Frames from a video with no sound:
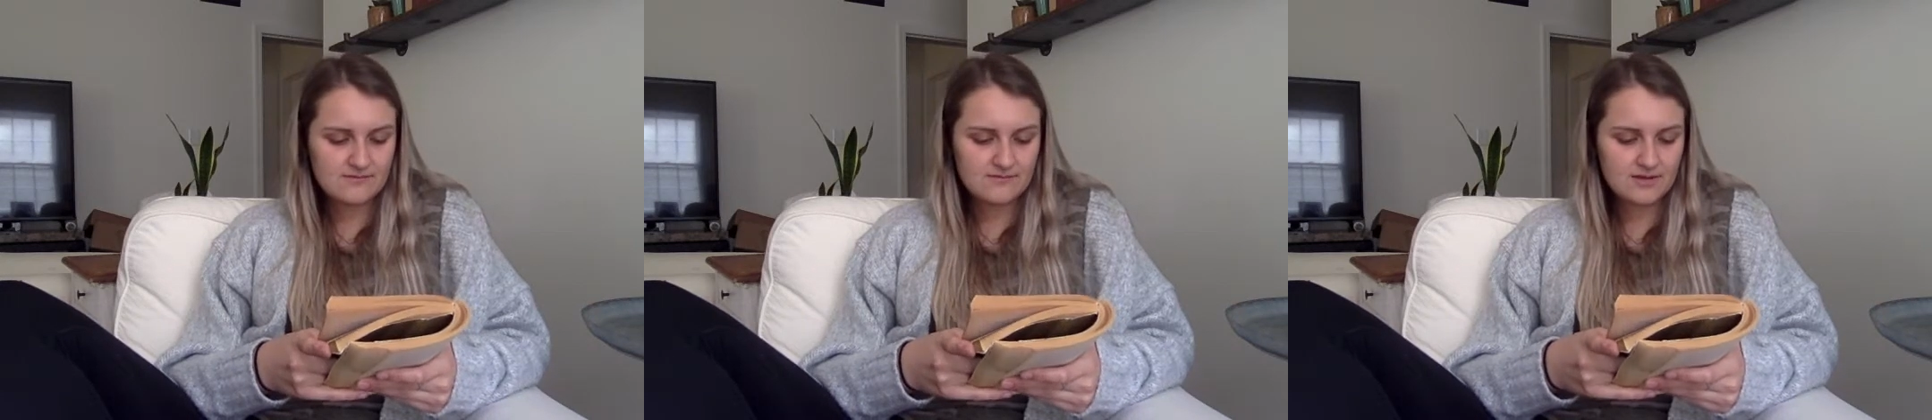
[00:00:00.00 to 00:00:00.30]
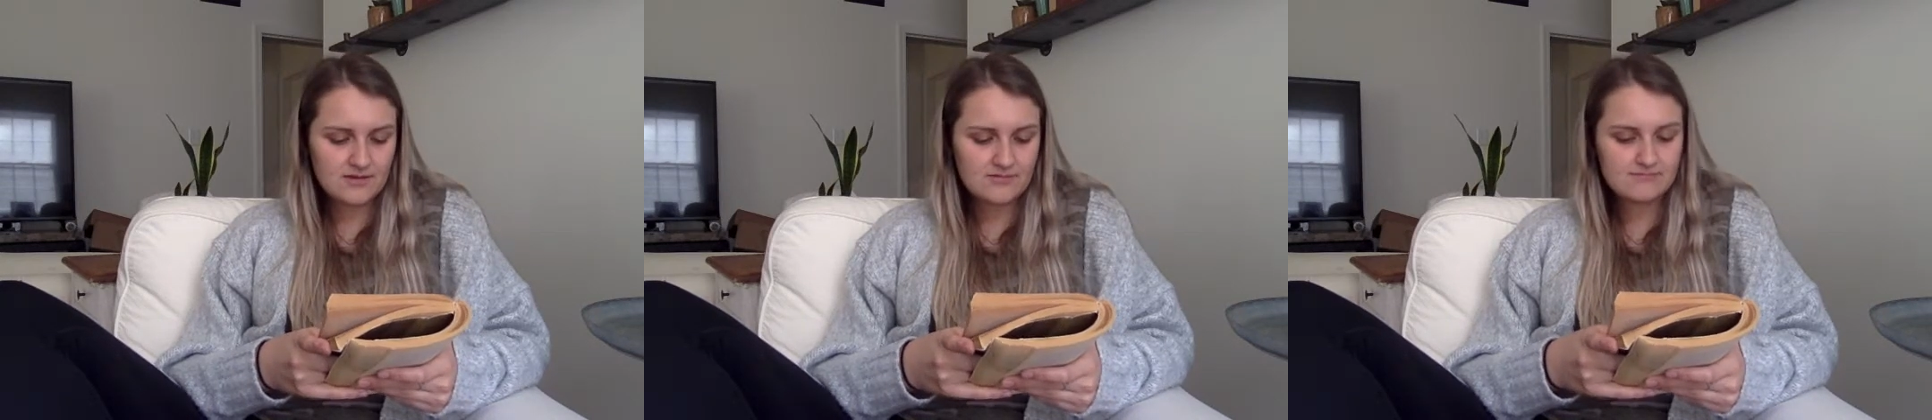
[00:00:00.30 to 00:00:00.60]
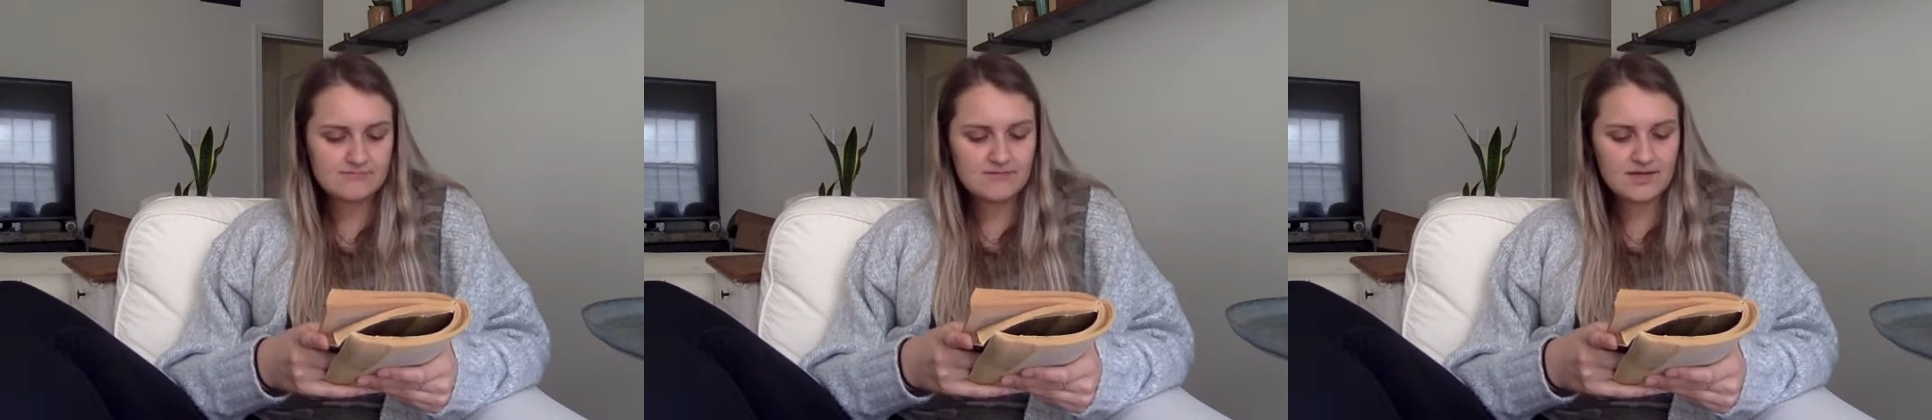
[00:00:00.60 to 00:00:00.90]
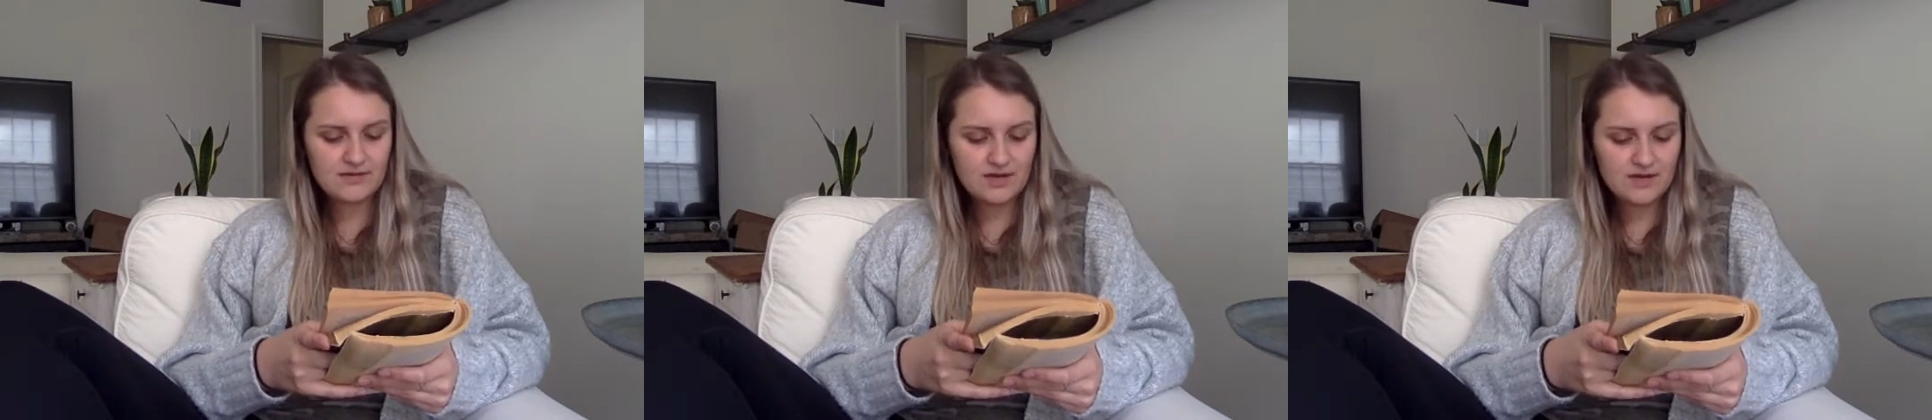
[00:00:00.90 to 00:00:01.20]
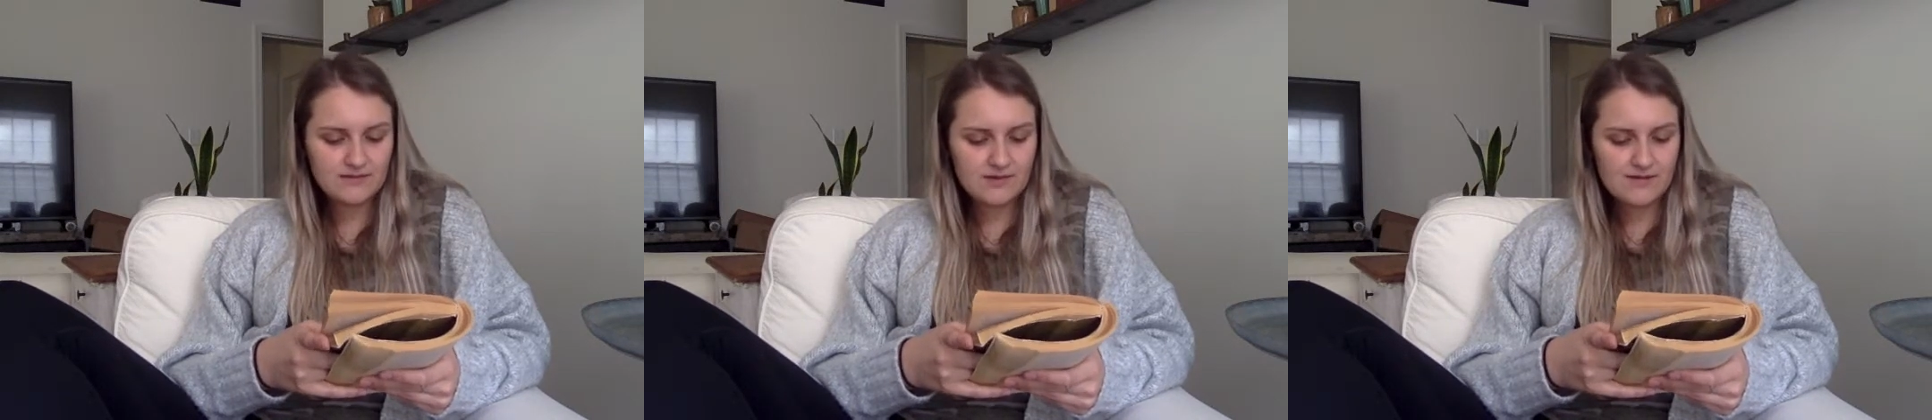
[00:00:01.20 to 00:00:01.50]
Well, my
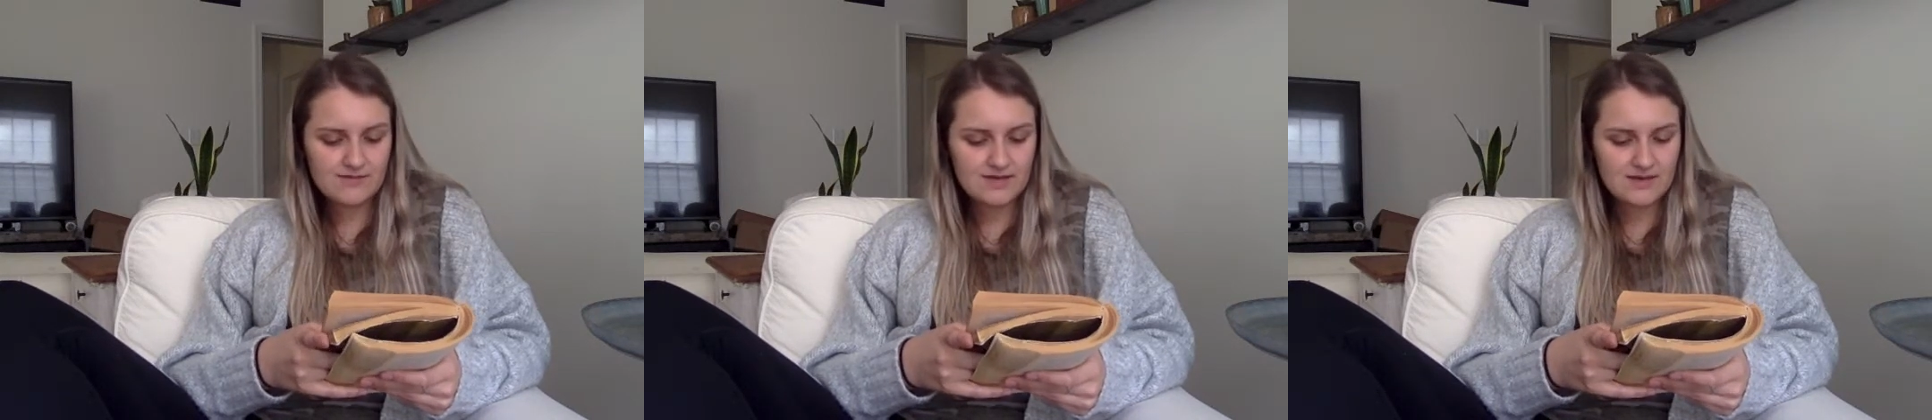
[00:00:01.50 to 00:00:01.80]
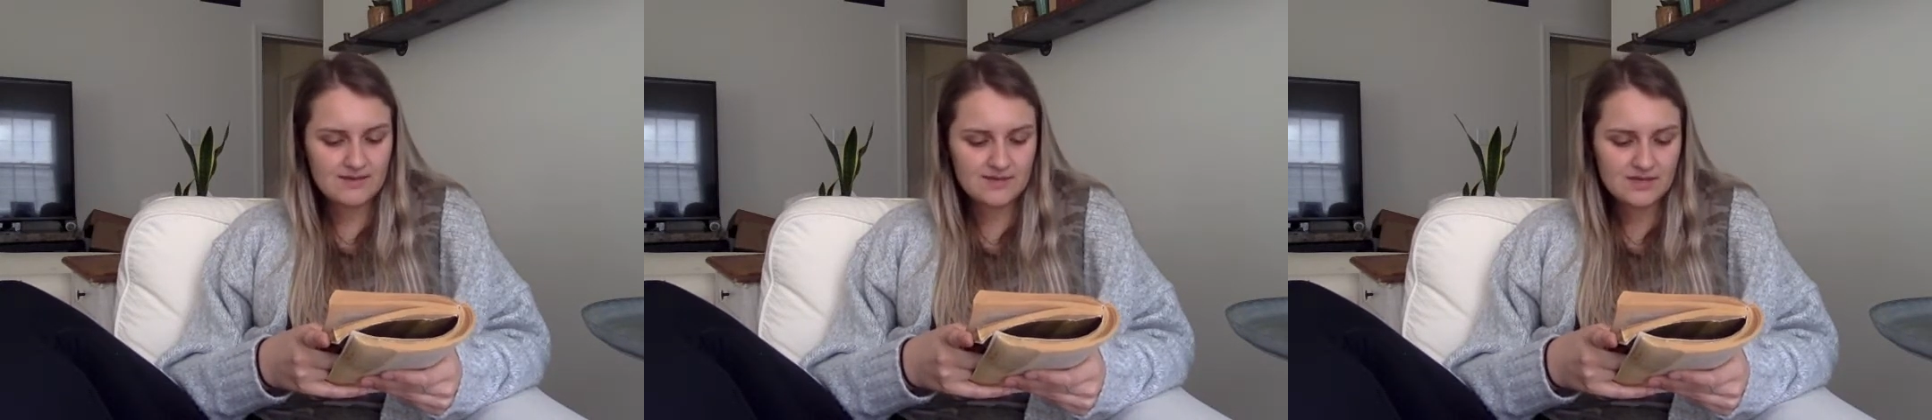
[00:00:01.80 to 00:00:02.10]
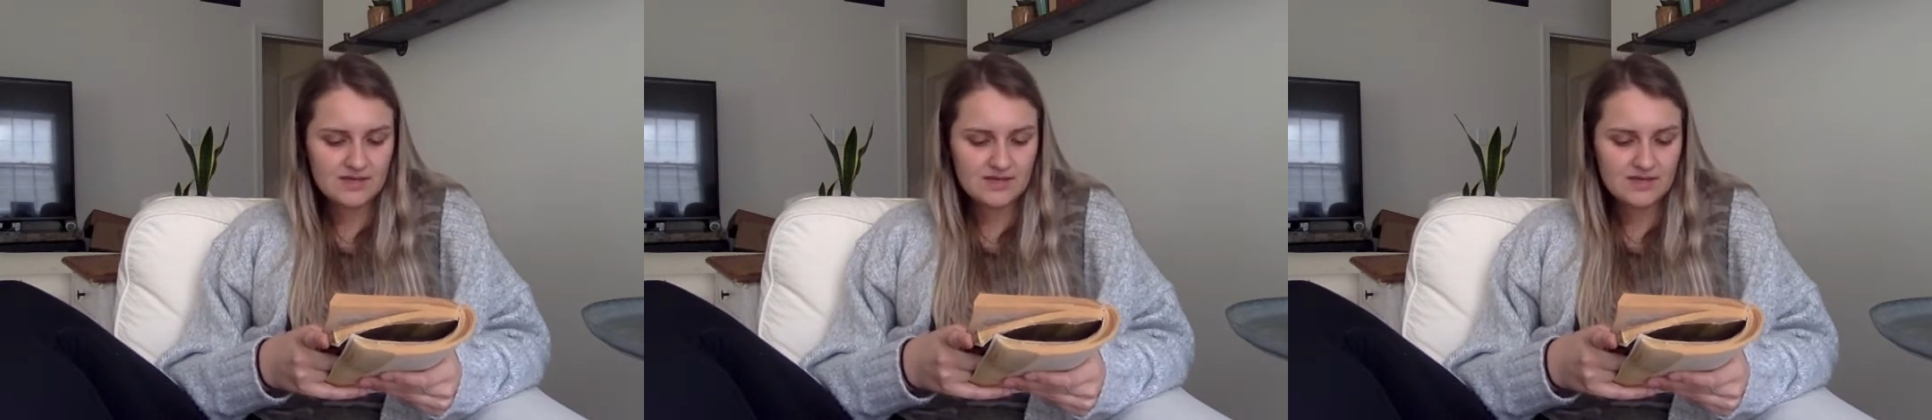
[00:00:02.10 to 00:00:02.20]
gran brought me up,